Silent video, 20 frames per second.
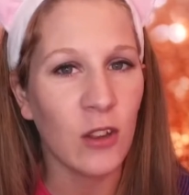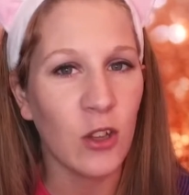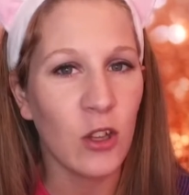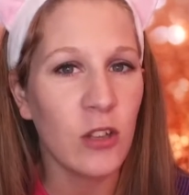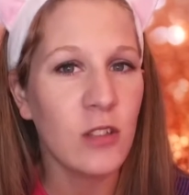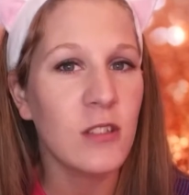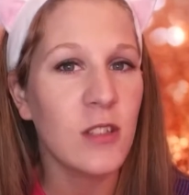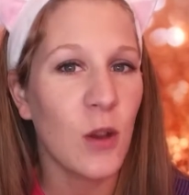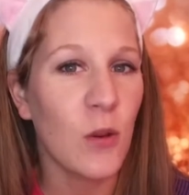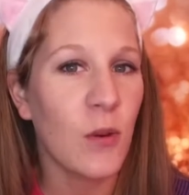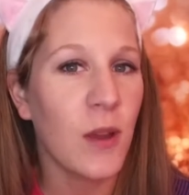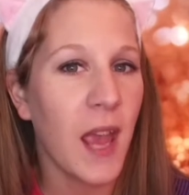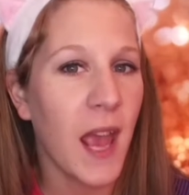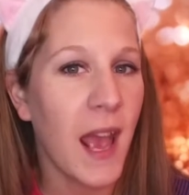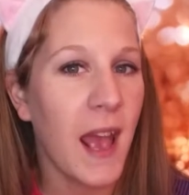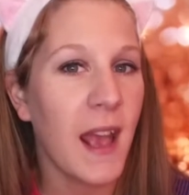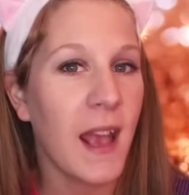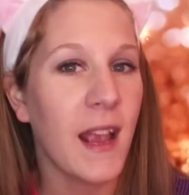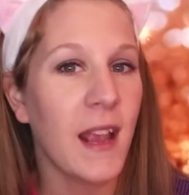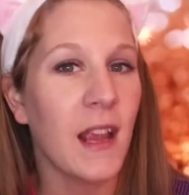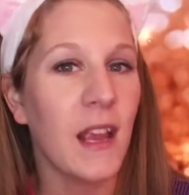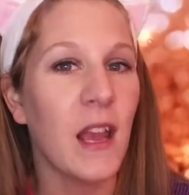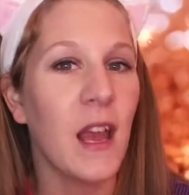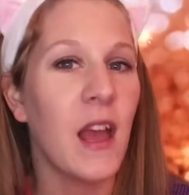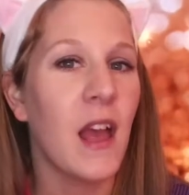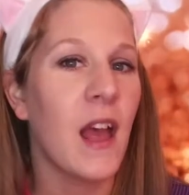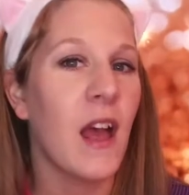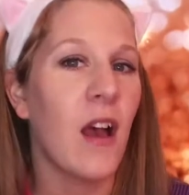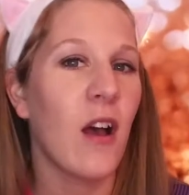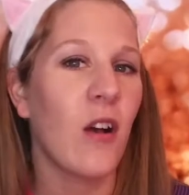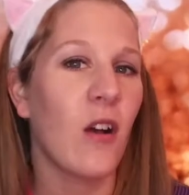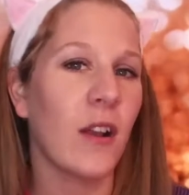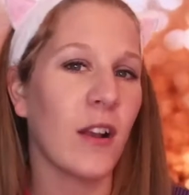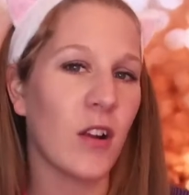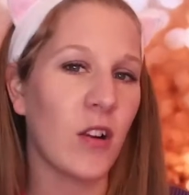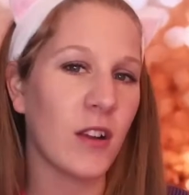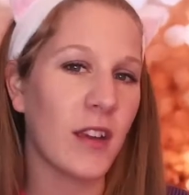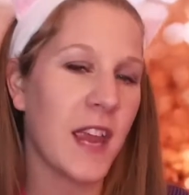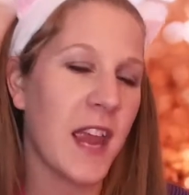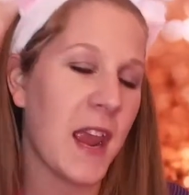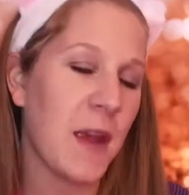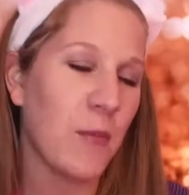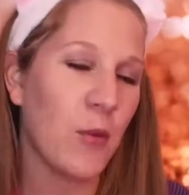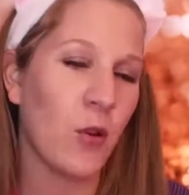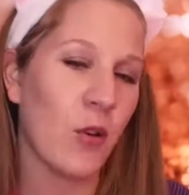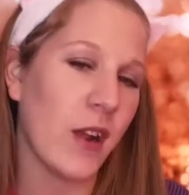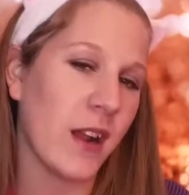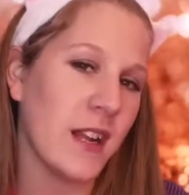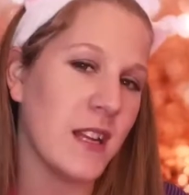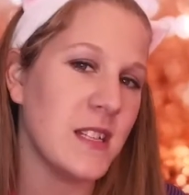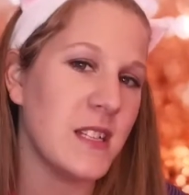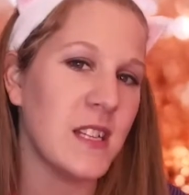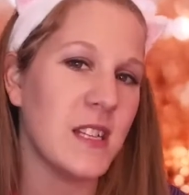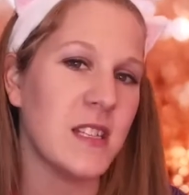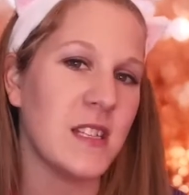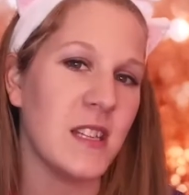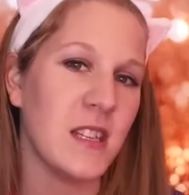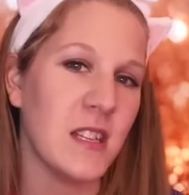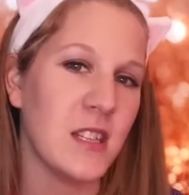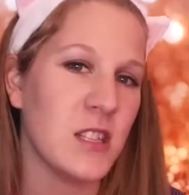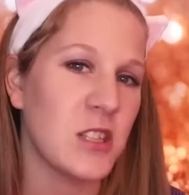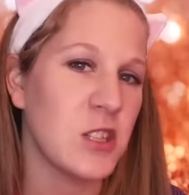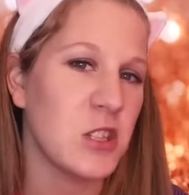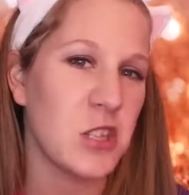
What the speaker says: looked okay, like, on camera or at a distance.